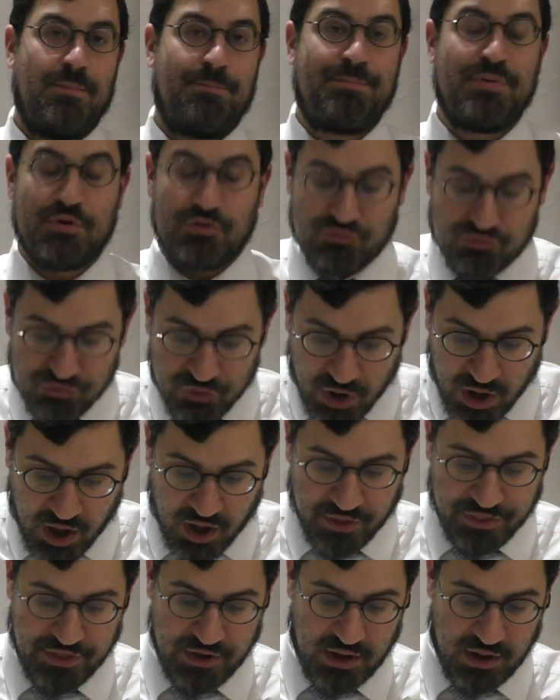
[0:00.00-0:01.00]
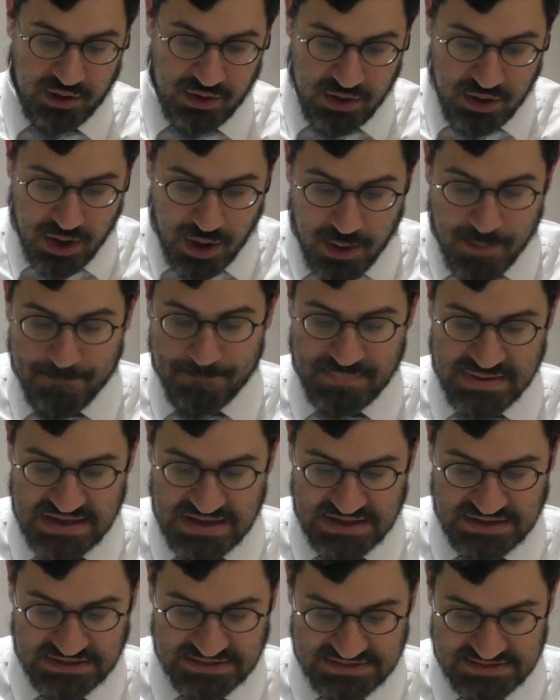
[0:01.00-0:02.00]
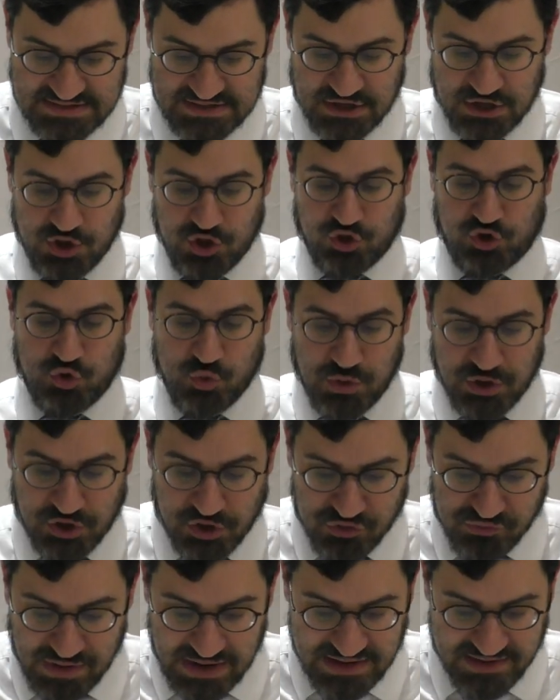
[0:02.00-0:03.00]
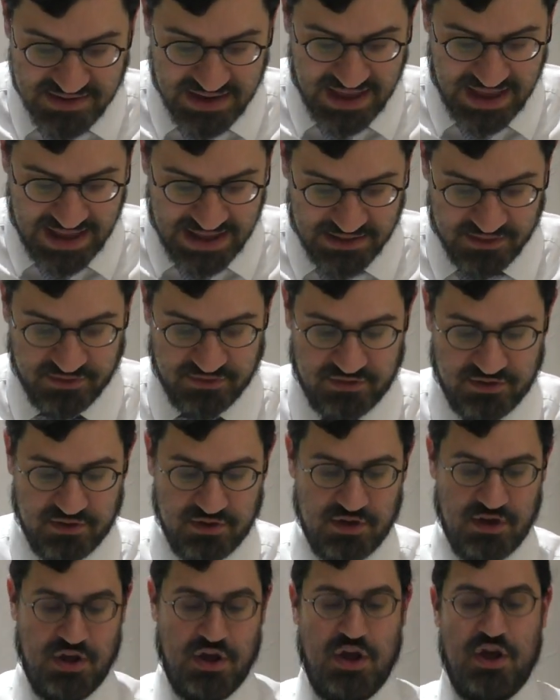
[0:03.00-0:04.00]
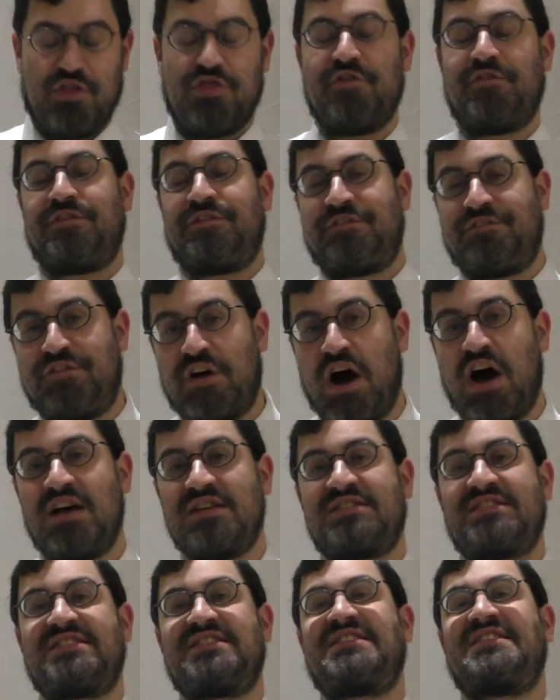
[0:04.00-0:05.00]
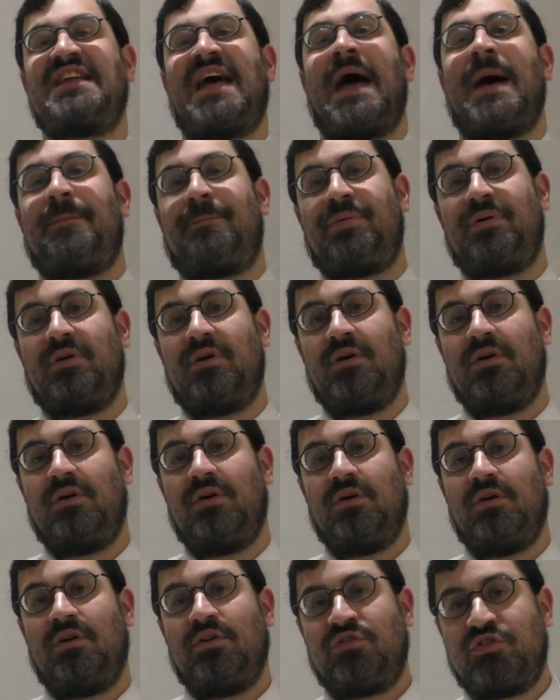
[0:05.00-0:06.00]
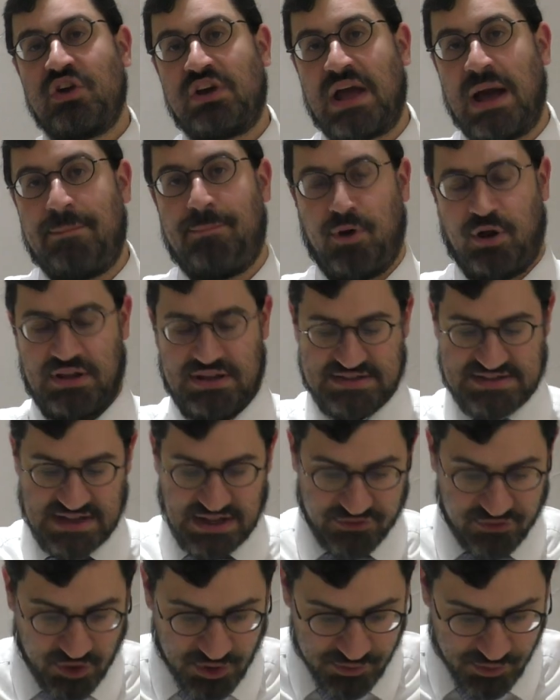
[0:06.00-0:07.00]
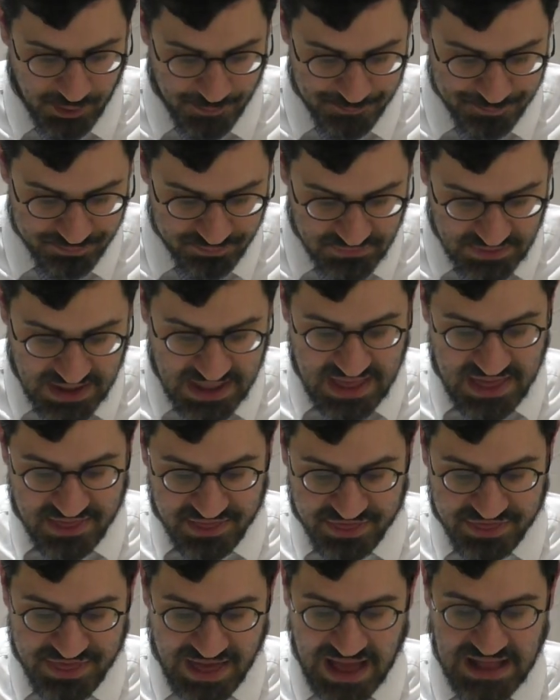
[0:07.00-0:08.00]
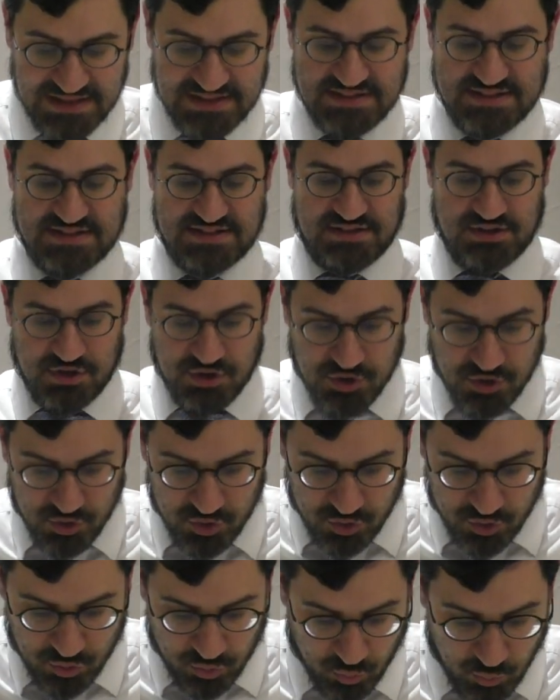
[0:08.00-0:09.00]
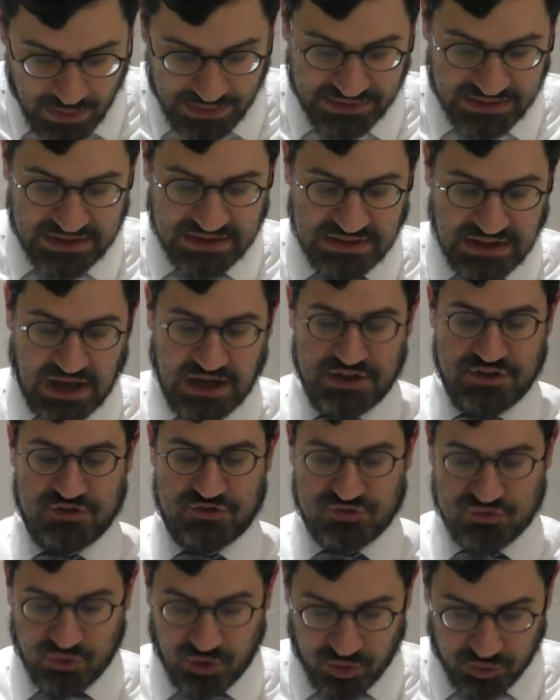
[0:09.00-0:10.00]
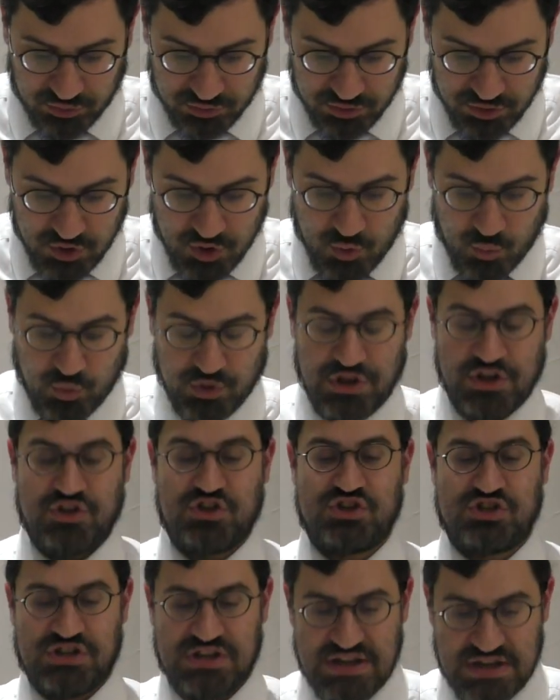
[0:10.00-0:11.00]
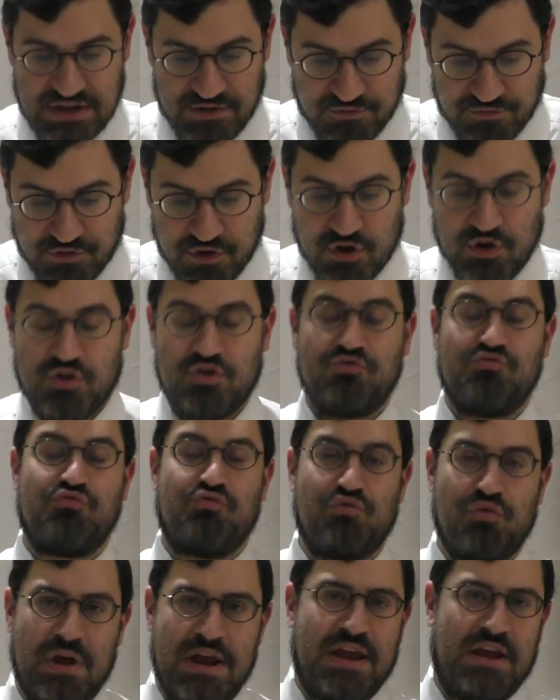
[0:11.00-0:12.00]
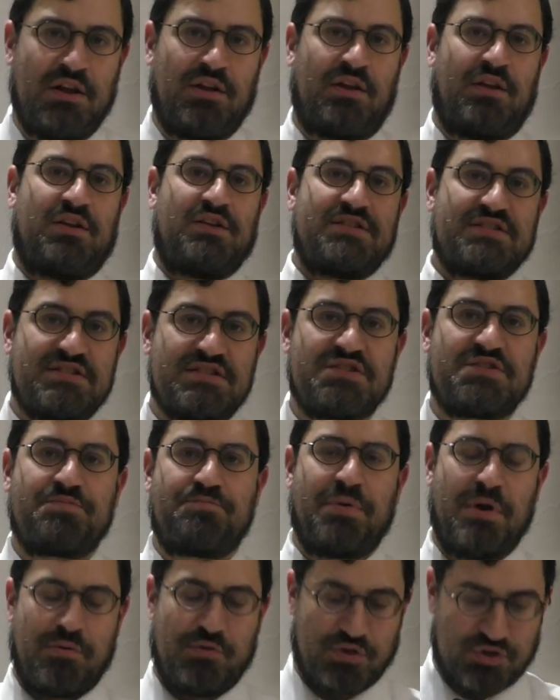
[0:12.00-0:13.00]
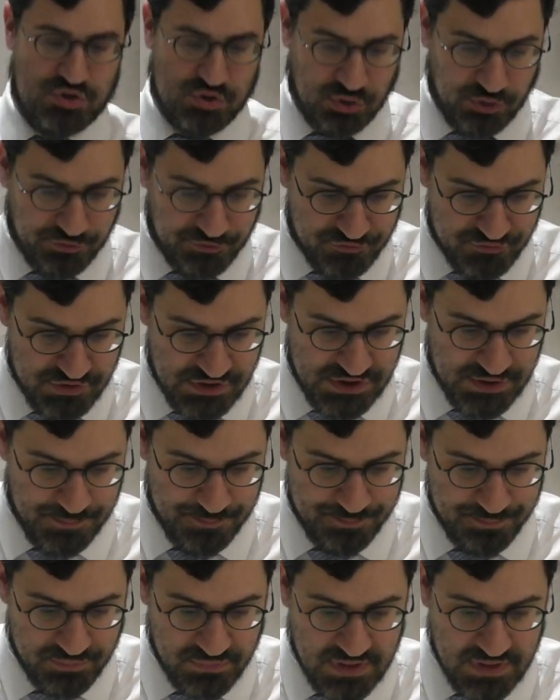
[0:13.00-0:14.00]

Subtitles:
but rather a means to a greater end. The first step to Kabbalas HaTorah. That's when Klal Yisrael would achieve real spiritual freedom.